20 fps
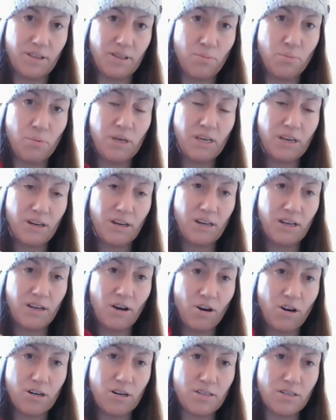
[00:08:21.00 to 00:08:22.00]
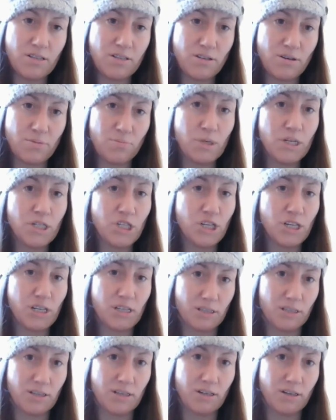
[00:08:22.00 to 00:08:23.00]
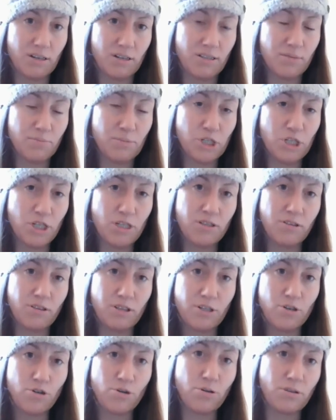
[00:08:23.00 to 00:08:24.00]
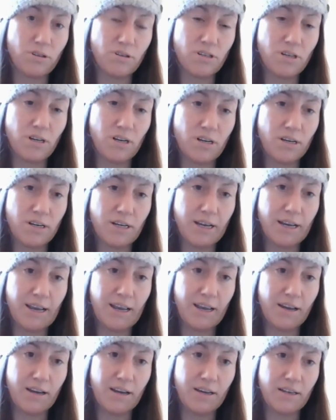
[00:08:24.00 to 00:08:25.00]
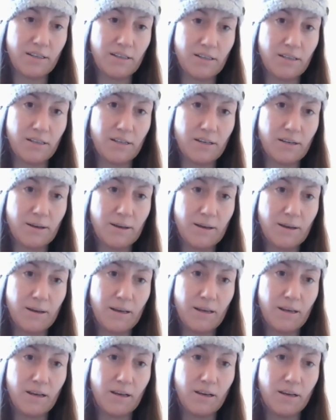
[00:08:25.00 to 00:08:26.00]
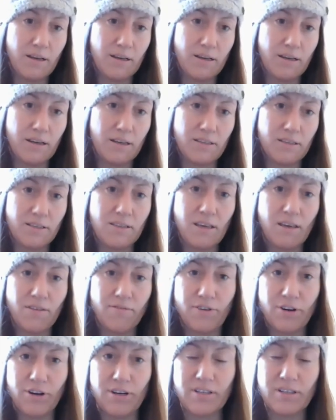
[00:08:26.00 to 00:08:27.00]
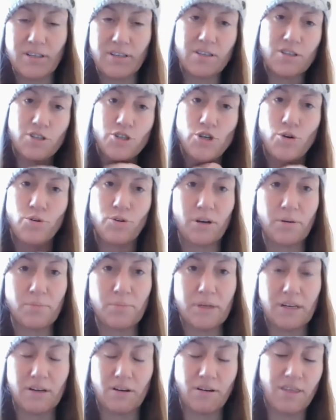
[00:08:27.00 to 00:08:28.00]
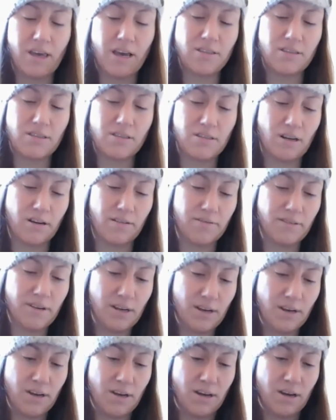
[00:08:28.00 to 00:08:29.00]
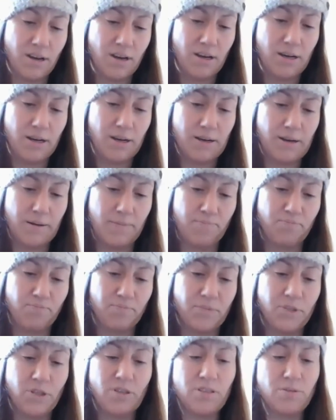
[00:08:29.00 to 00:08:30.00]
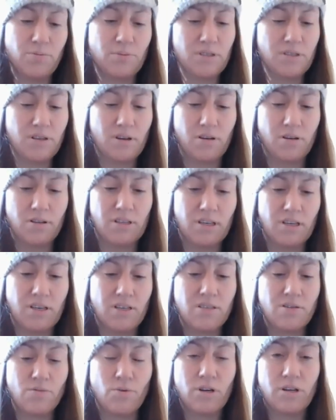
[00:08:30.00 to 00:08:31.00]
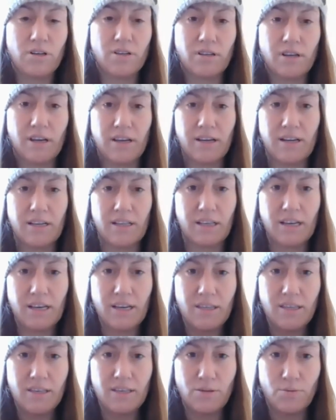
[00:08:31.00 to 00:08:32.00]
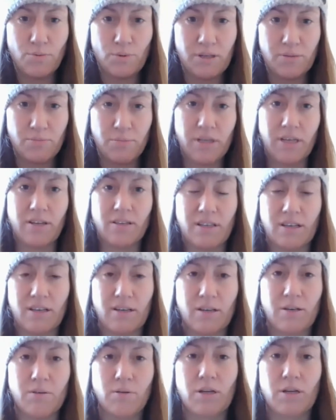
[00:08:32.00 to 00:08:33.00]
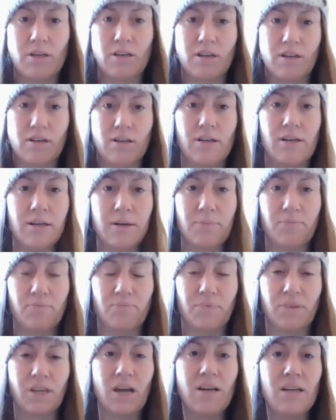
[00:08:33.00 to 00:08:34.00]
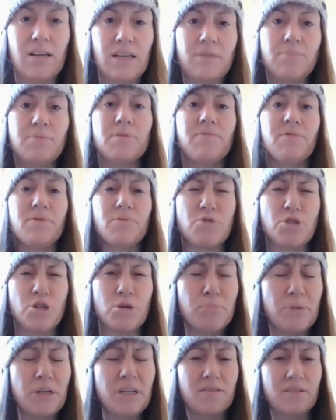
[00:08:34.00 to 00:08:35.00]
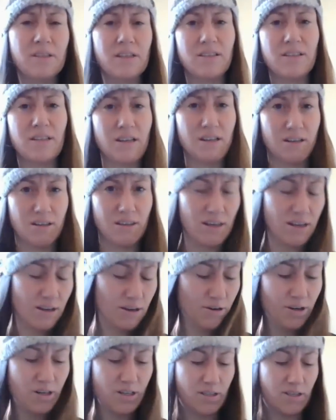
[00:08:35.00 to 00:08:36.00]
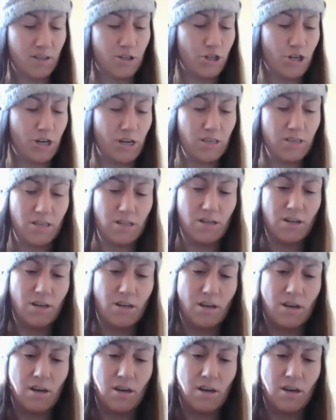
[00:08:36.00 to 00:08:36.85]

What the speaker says: beginning, harnesses are much easier. It's much easier to control the dog, and it's safer. It doesn't choke them and all that stuff. So this one's called the Easy Walk, and I like this one because it kind of keeps them from jumping. It's got a thing across the chest,